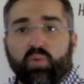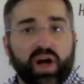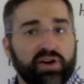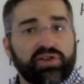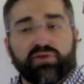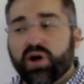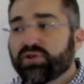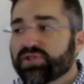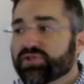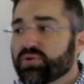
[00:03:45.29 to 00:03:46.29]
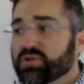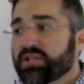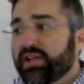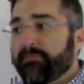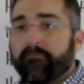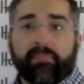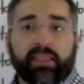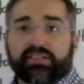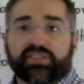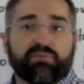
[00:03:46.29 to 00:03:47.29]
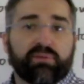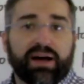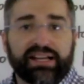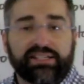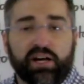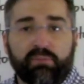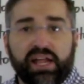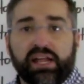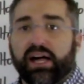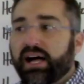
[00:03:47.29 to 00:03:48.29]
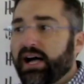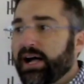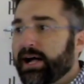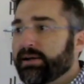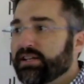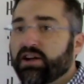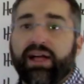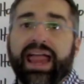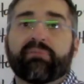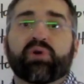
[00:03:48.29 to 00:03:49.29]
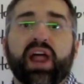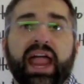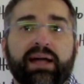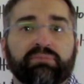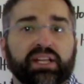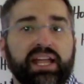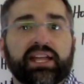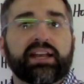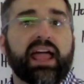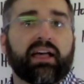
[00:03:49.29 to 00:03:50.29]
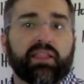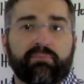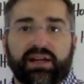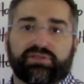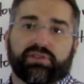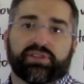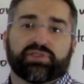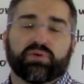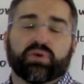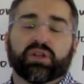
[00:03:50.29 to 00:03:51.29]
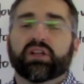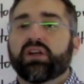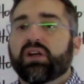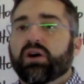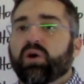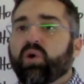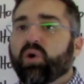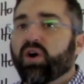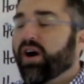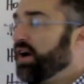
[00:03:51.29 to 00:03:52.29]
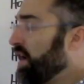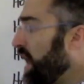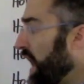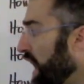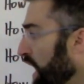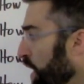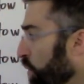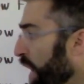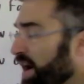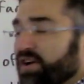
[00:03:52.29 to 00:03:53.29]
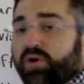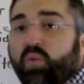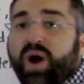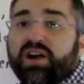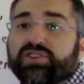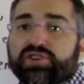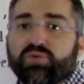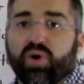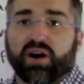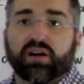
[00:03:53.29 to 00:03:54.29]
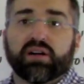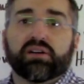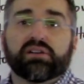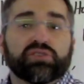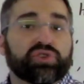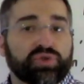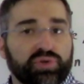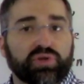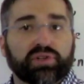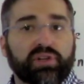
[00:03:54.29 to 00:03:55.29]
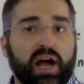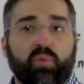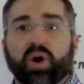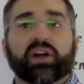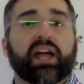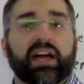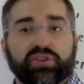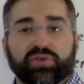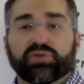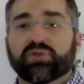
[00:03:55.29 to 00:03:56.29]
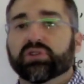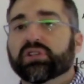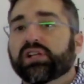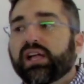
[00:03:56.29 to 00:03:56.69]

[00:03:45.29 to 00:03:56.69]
Where do you go to school? Someone might tell me, Abraham Lincoln Elementary School, or where do you work? Google. I work at Google.